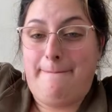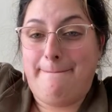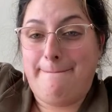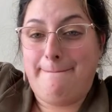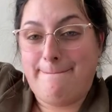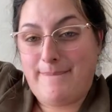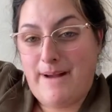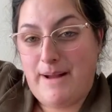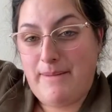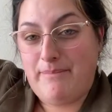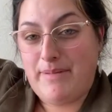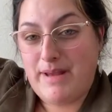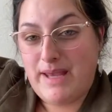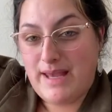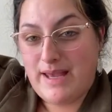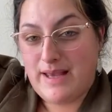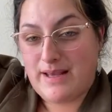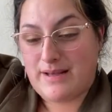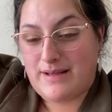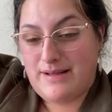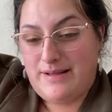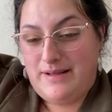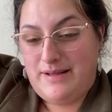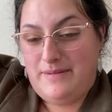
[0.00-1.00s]
My
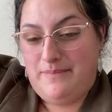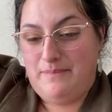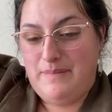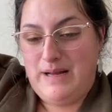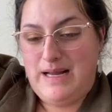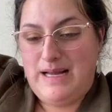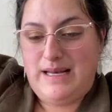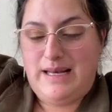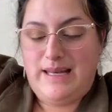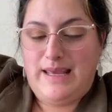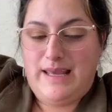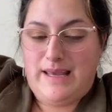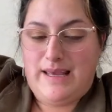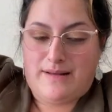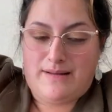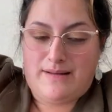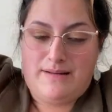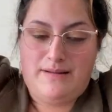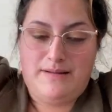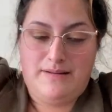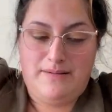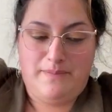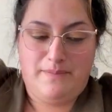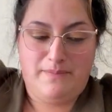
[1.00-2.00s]
back, my neck,
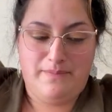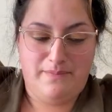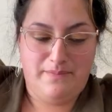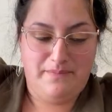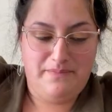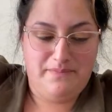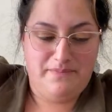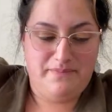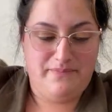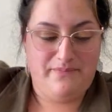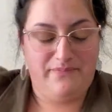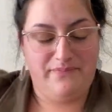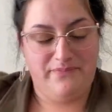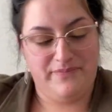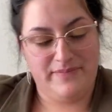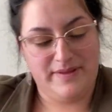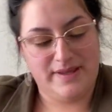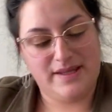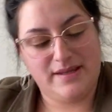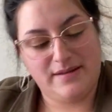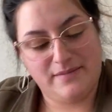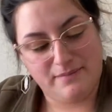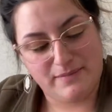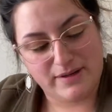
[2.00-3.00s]

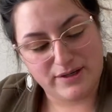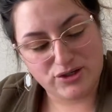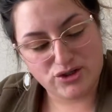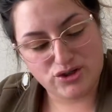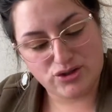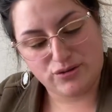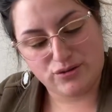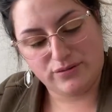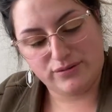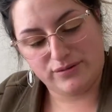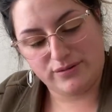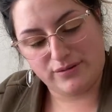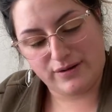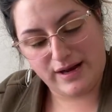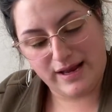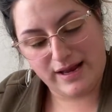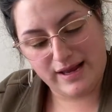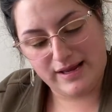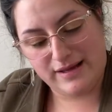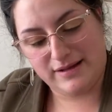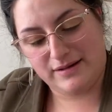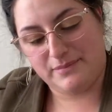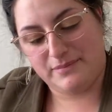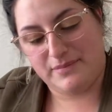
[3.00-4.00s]
my shoulder
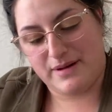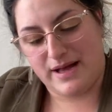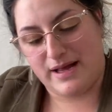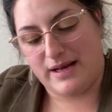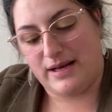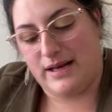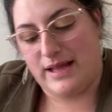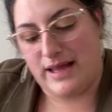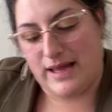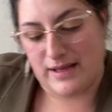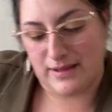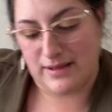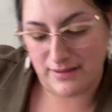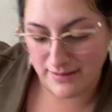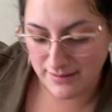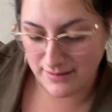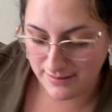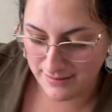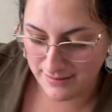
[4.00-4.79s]
and my leg.